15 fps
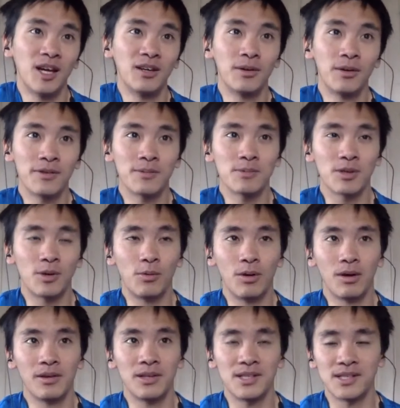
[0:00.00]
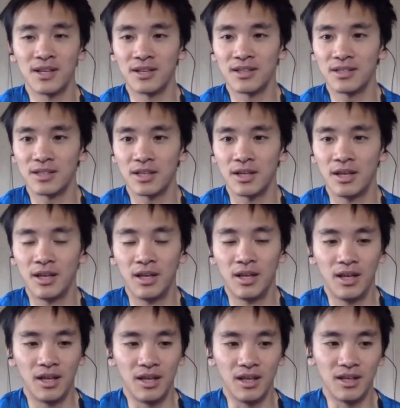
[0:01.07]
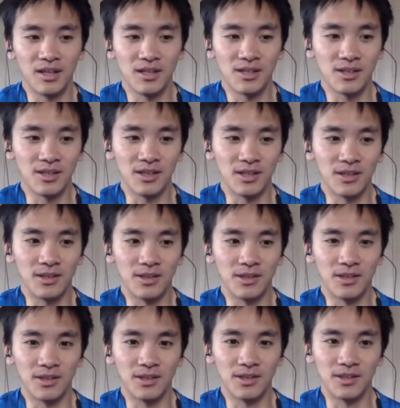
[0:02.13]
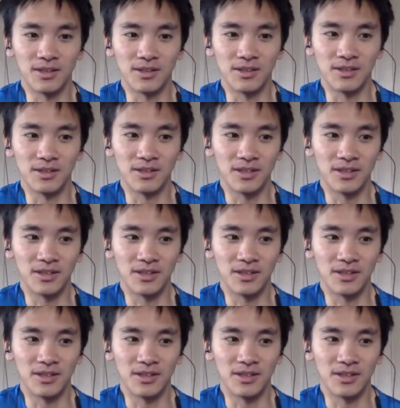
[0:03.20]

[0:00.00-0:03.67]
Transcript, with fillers: the algorithms are well designed and uh,